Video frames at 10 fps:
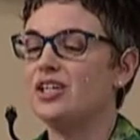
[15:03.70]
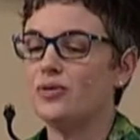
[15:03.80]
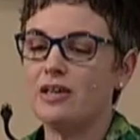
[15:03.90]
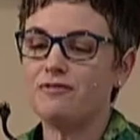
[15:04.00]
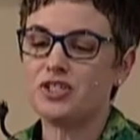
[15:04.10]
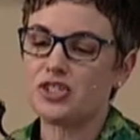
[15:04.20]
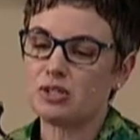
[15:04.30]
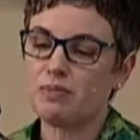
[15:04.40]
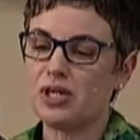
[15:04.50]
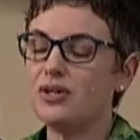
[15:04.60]
We've
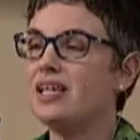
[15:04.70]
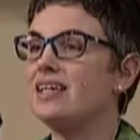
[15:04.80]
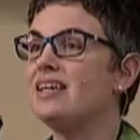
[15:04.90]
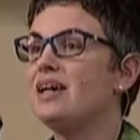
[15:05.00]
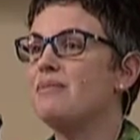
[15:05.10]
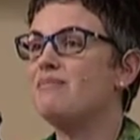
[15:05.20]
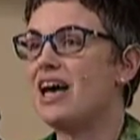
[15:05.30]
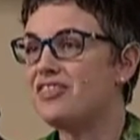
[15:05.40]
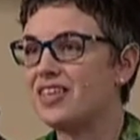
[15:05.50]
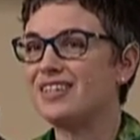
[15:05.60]
disputed
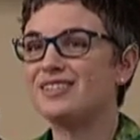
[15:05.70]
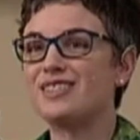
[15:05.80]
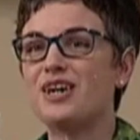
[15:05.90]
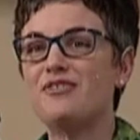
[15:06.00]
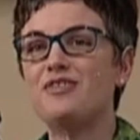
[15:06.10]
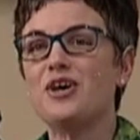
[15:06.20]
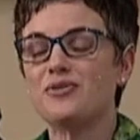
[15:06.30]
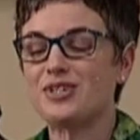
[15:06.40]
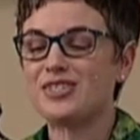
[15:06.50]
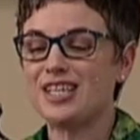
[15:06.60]
methods of
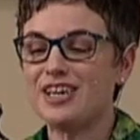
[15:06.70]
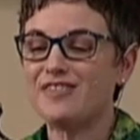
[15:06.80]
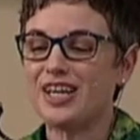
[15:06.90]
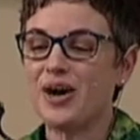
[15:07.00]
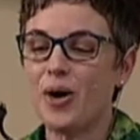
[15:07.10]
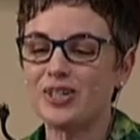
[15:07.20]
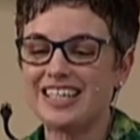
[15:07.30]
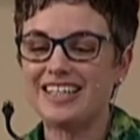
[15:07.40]
receiving Holy